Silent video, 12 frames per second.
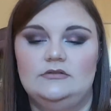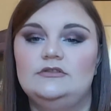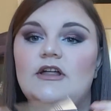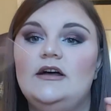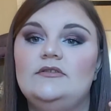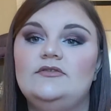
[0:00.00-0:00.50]

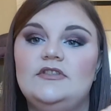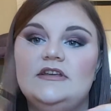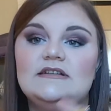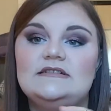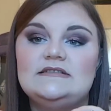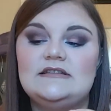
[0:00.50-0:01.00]
love
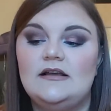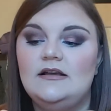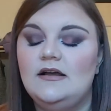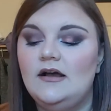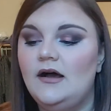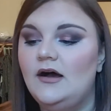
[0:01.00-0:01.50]
this
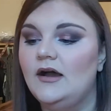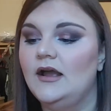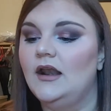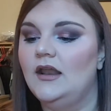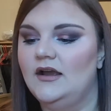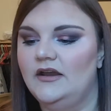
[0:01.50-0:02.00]

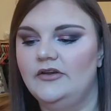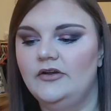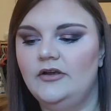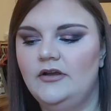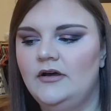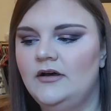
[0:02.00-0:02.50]
eyeliner.